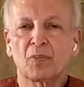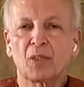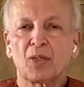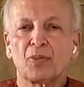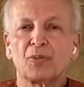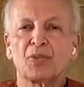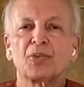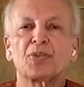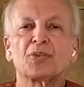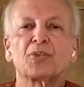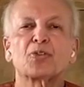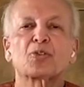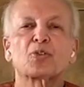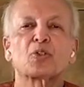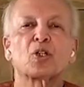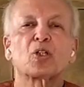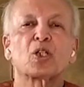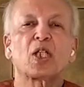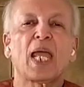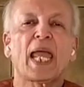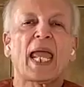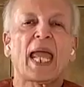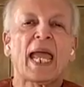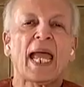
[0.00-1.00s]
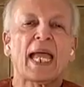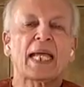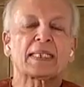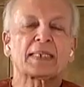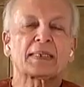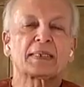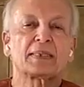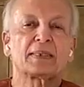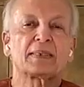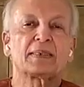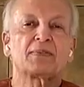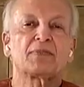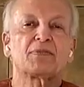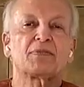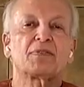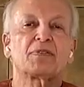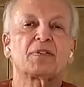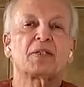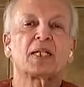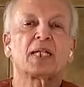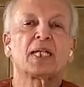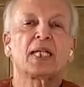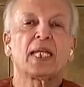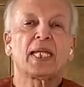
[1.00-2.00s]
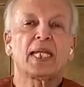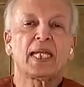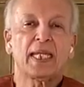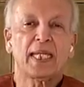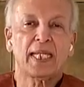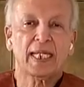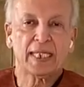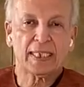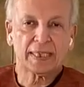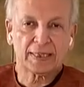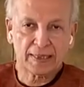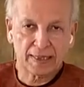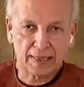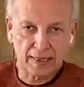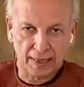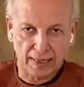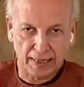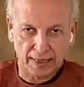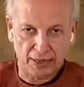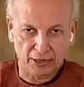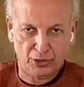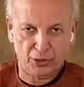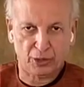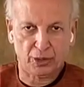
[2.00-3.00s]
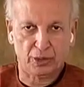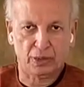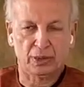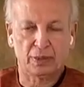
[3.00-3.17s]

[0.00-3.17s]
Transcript: This is called active exhalation.